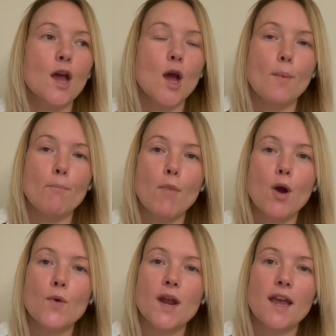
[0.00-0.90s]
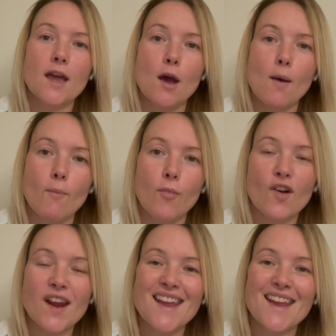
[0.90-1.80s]
moaning,
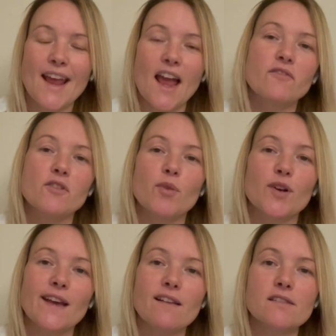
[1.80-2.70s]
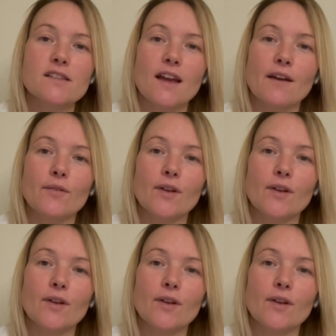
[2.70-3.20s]
bringing everybody else down.